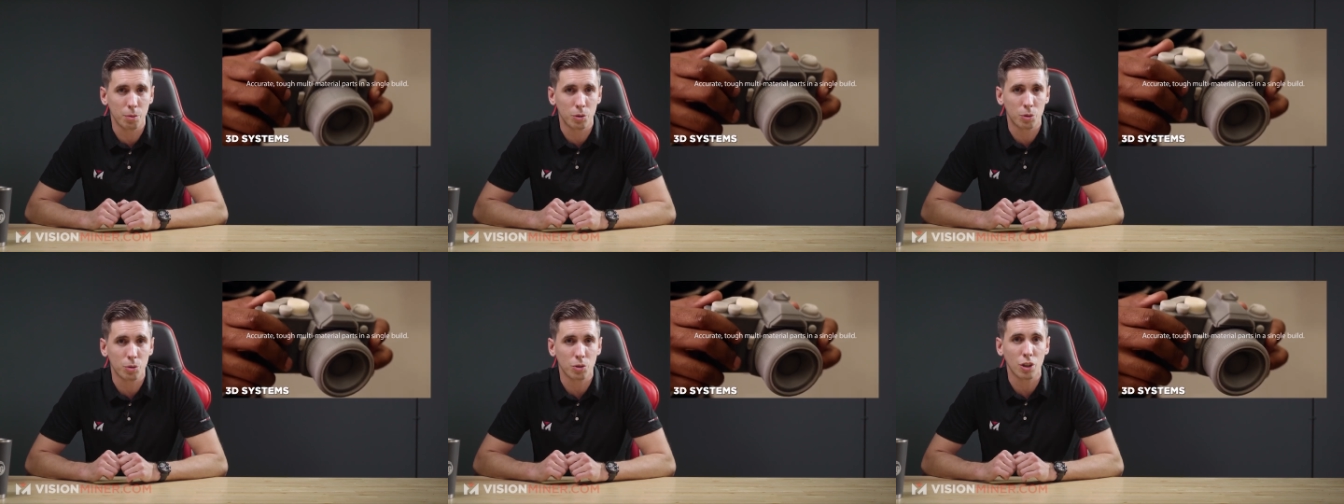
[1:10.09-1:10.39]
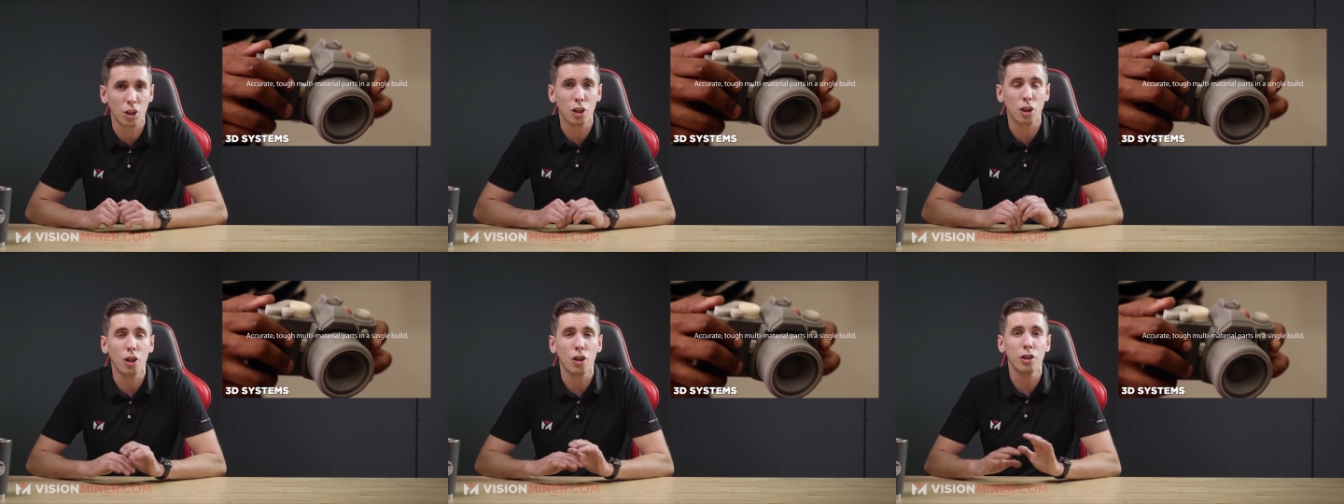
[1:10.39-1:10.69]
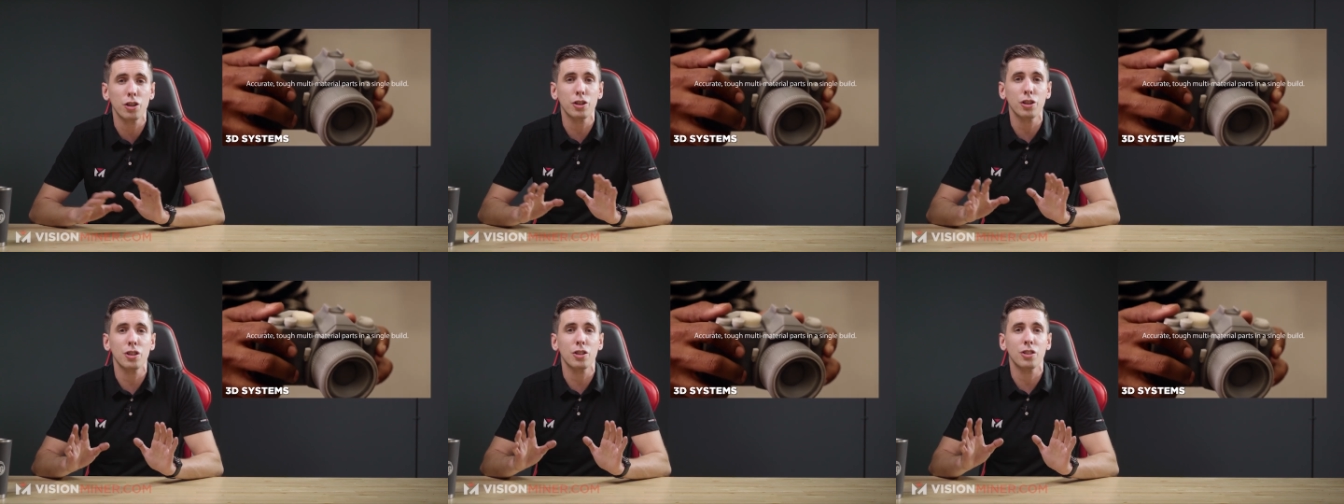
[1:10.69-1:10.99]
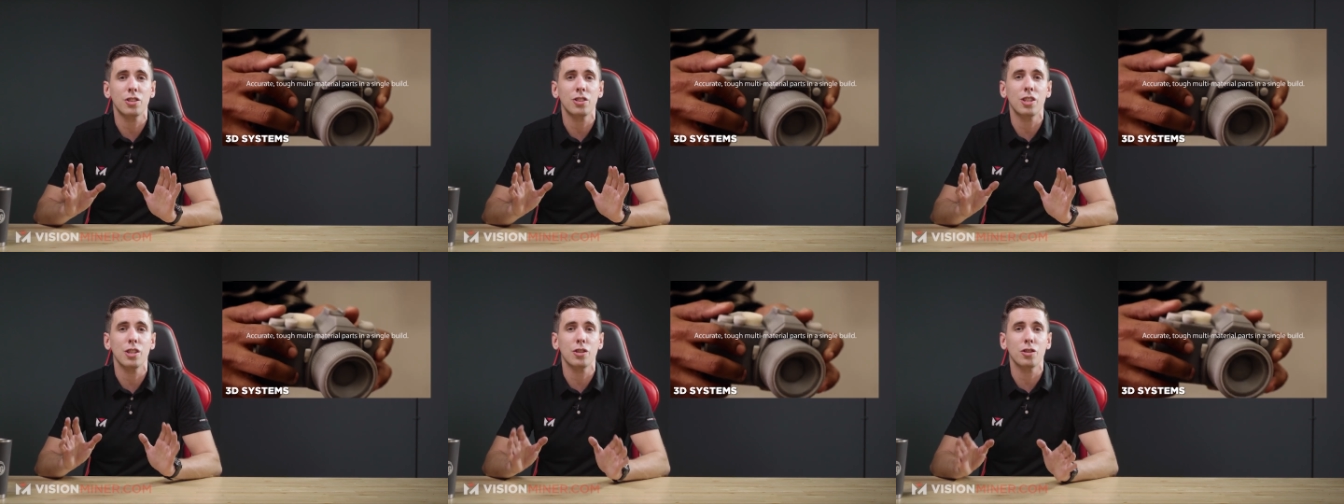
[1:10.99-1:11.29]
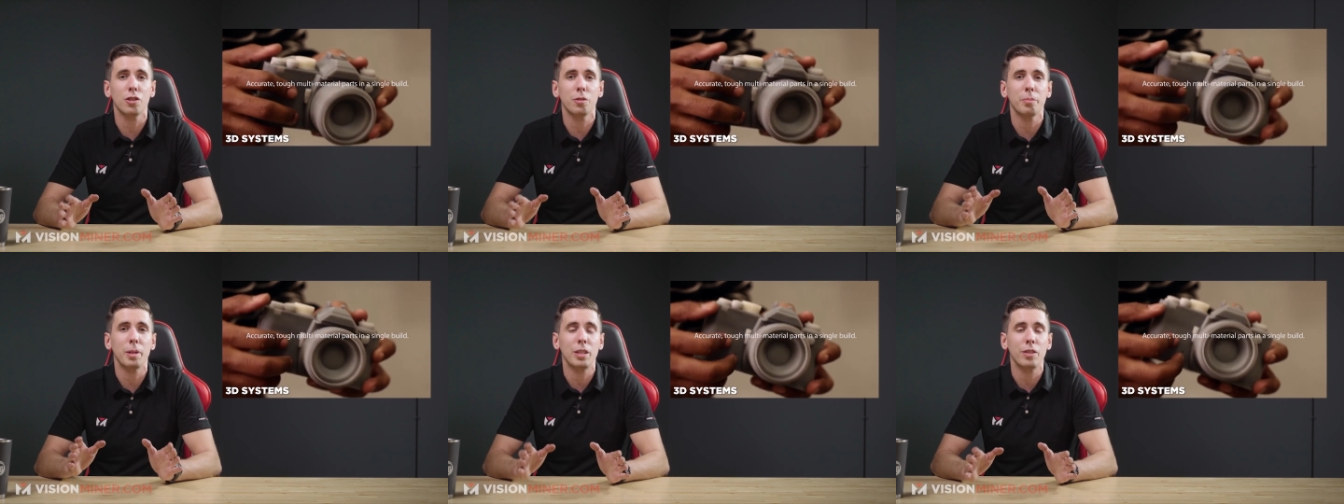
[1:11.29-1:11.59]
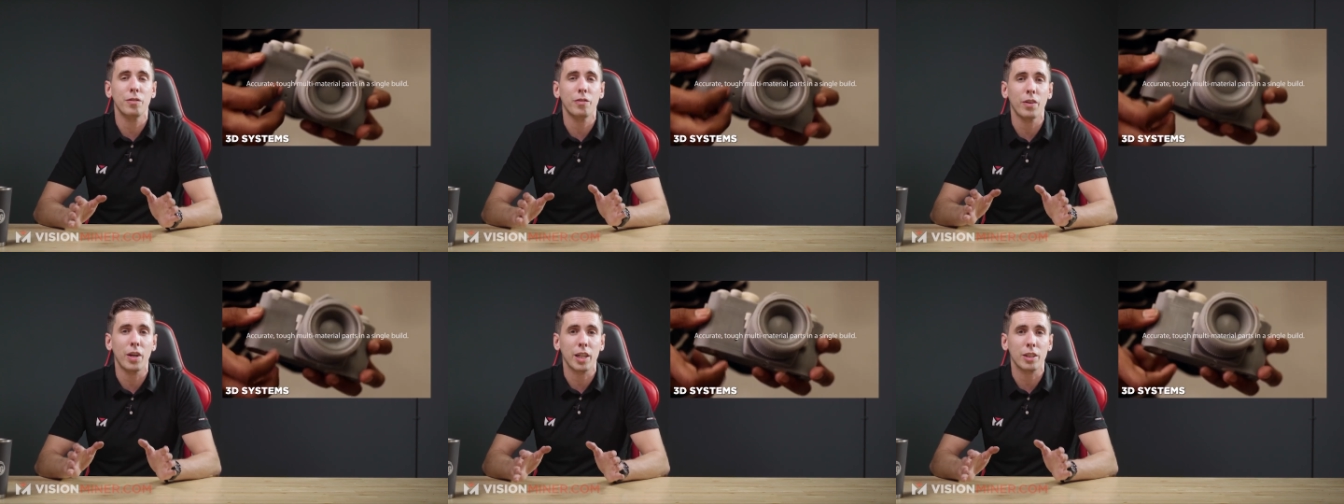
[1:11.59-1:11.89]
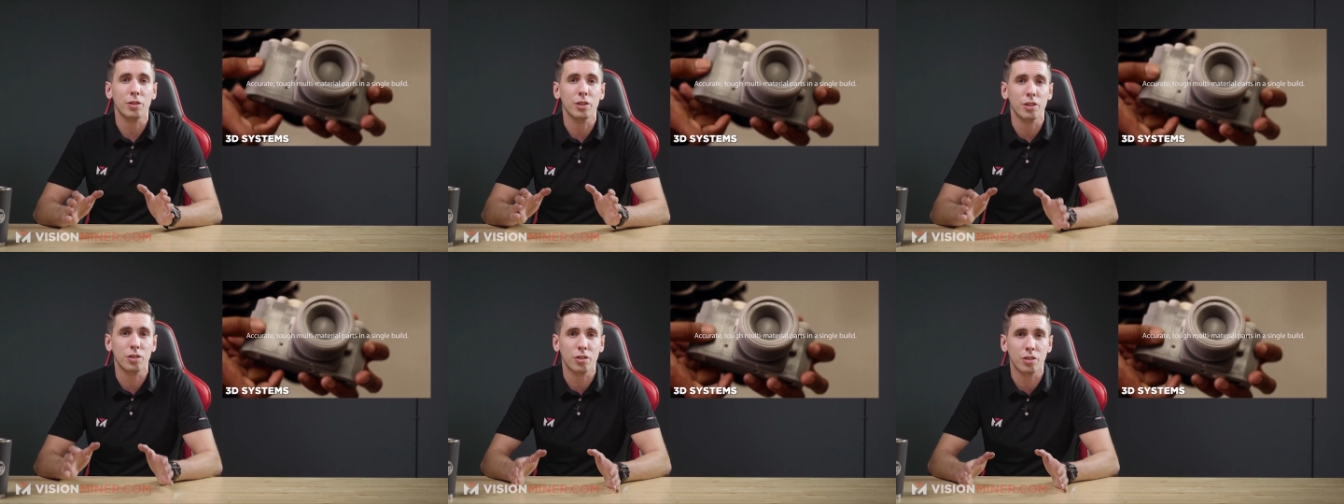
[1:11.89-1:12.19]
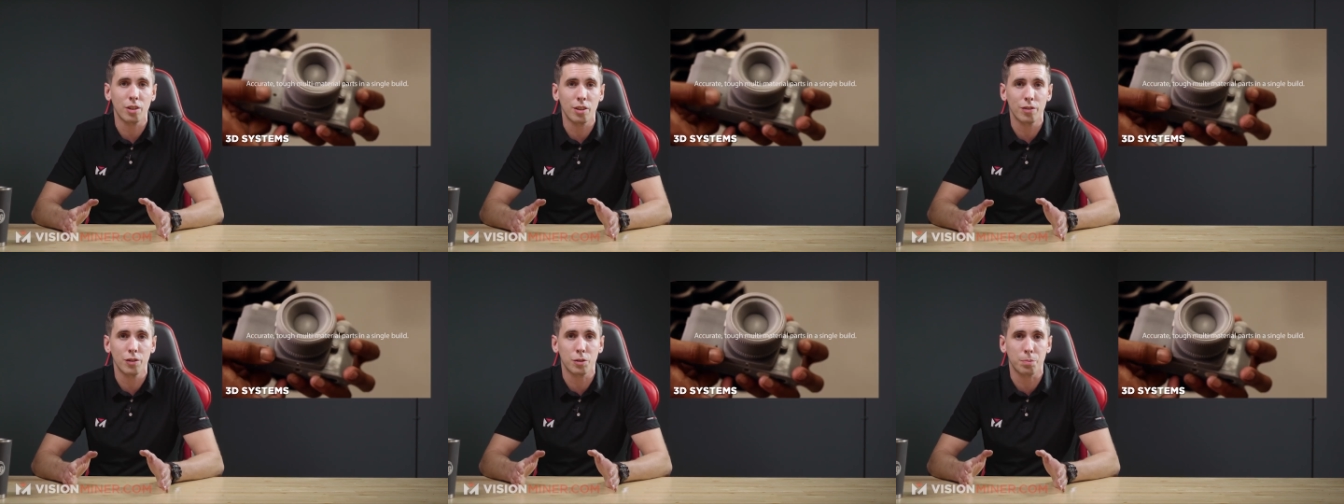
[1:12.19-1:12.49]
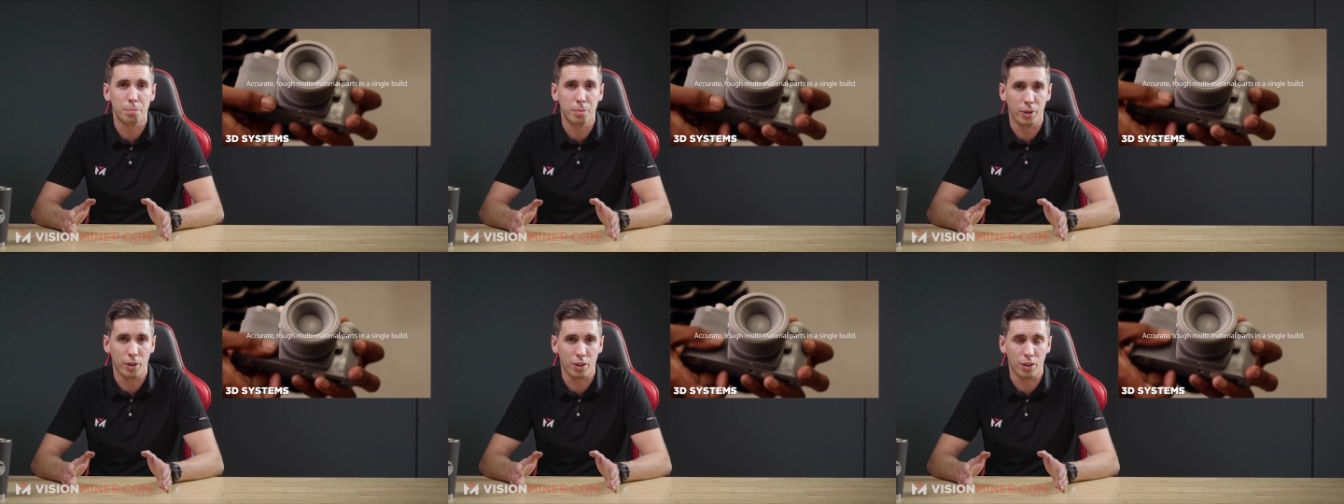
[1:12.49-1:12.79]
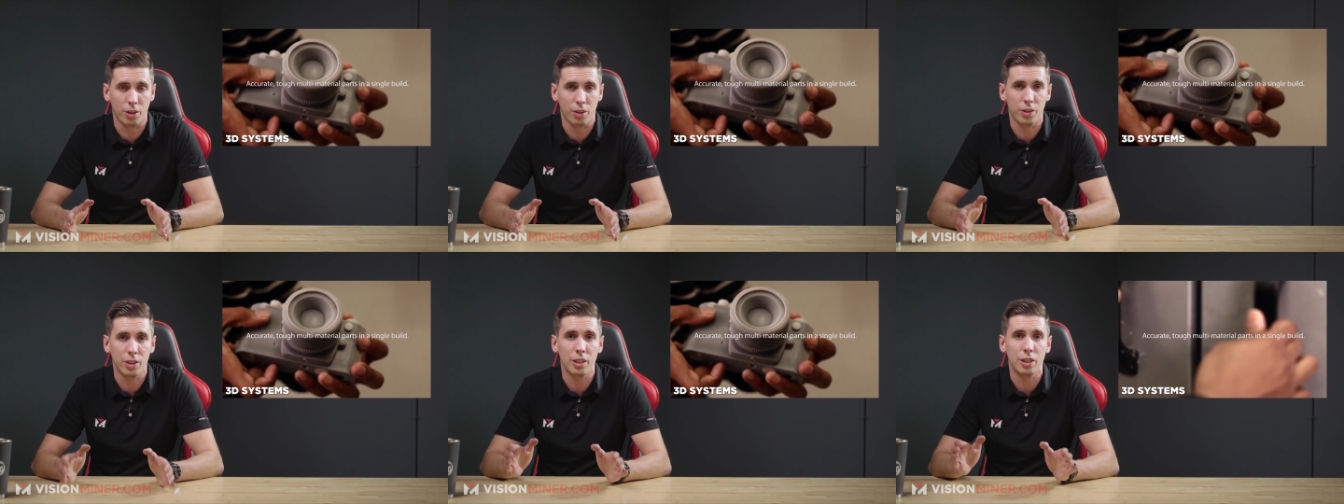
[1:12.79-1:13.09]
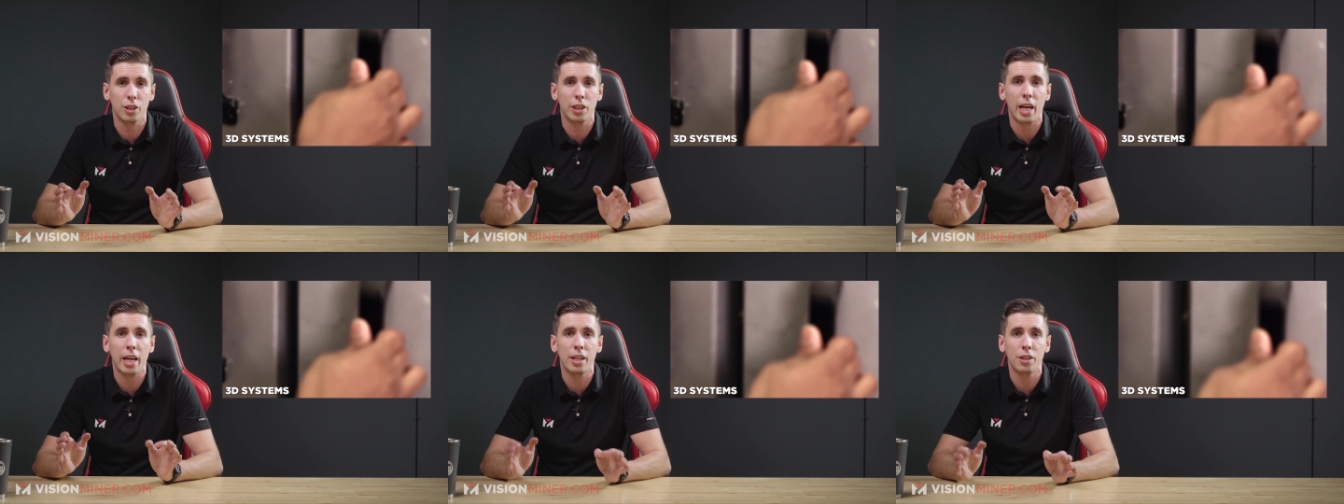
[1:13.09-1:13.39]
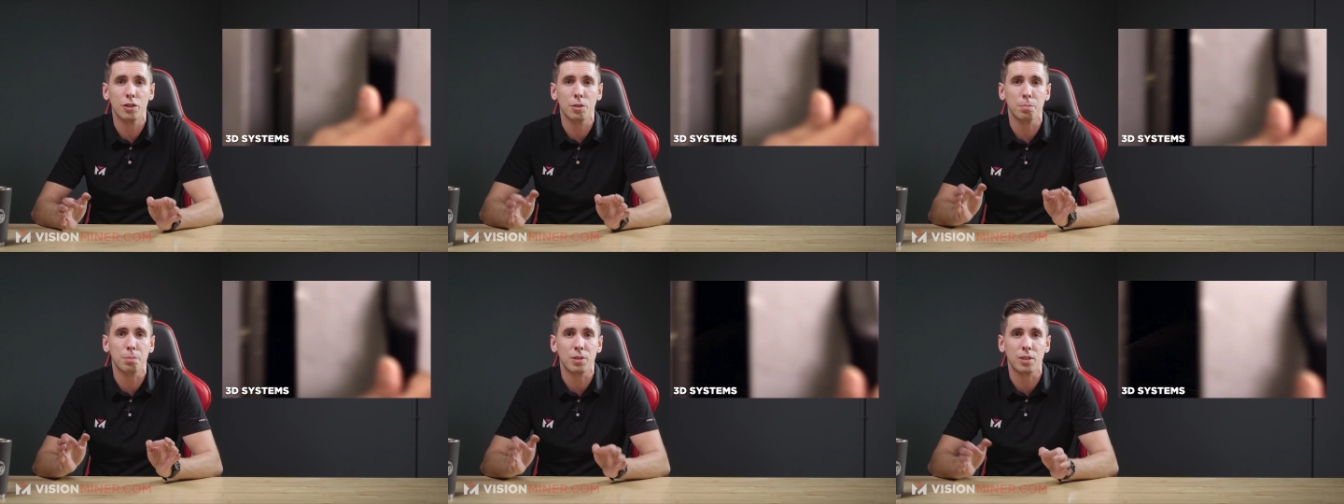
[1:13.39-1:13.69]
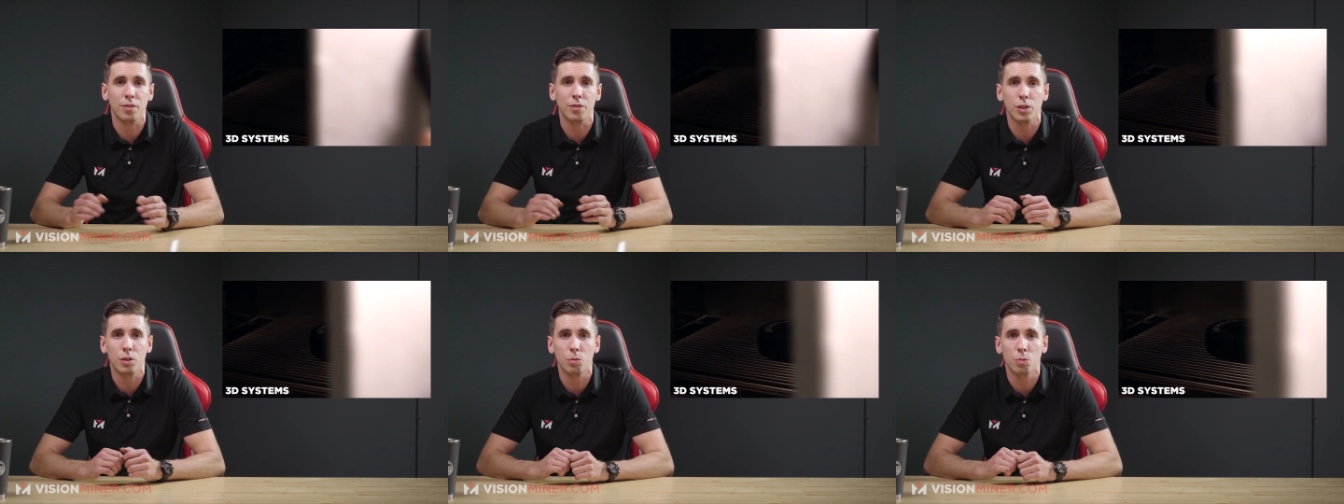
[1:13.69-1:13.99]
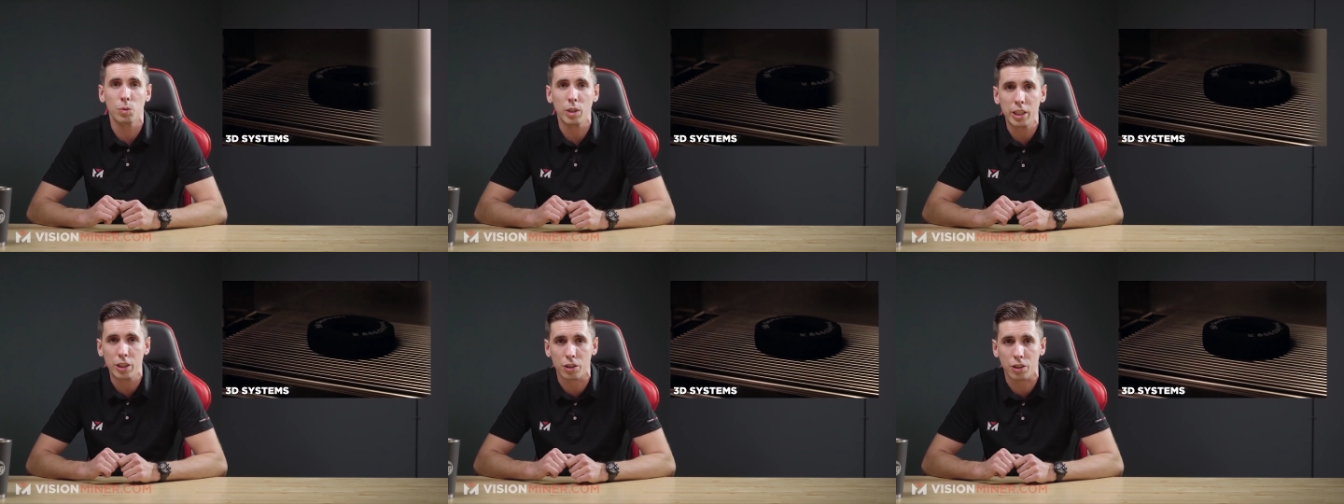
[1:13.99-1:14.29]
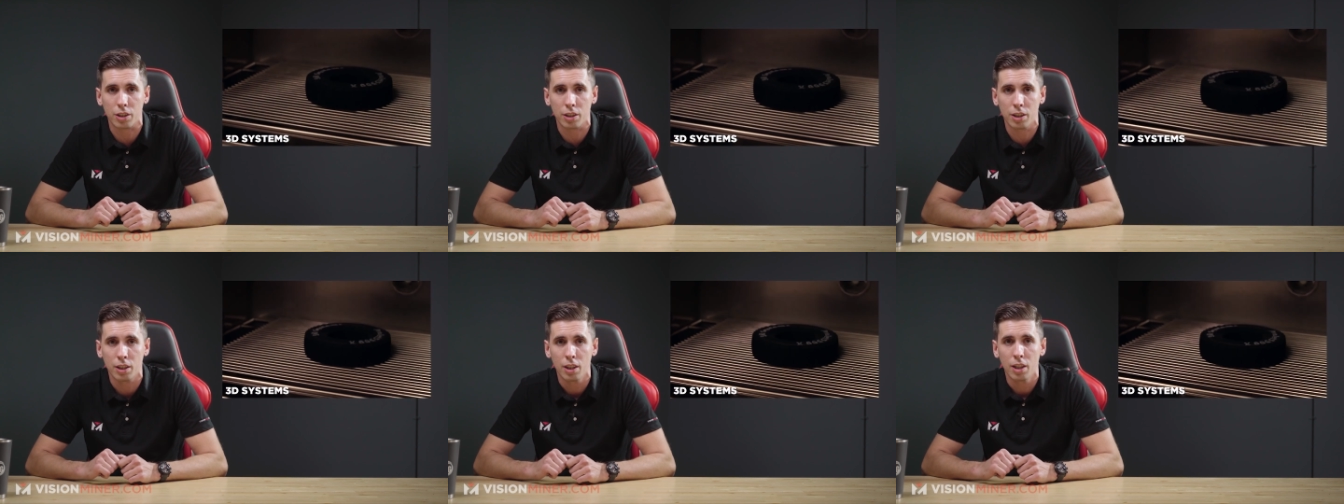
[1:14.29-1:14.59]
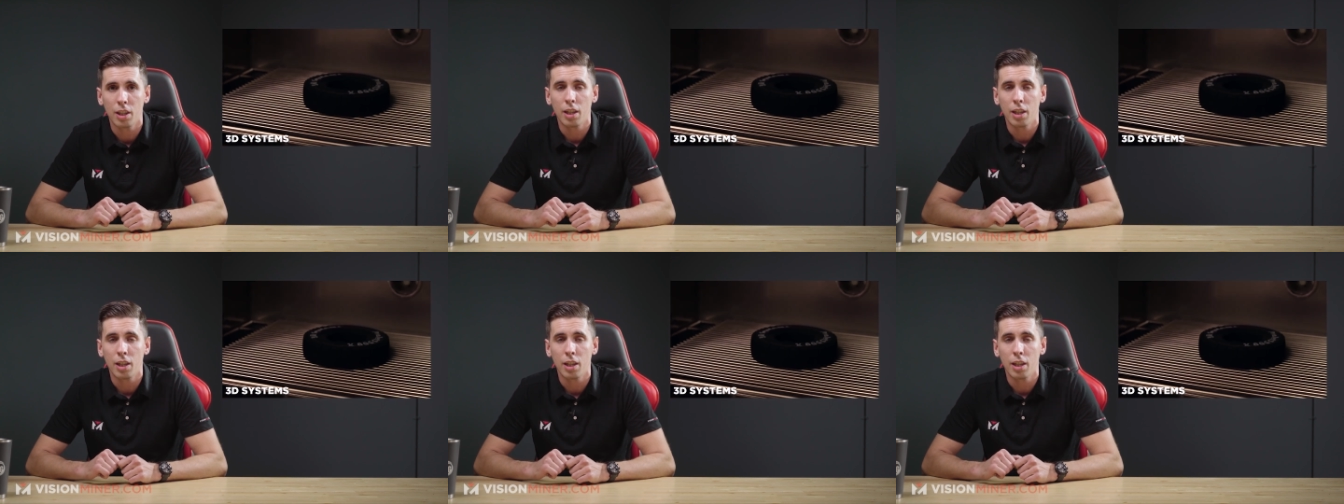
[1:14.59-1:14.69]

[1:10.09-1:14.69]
which was the largest digital manufacturing service bureau in the Asia Pacific region,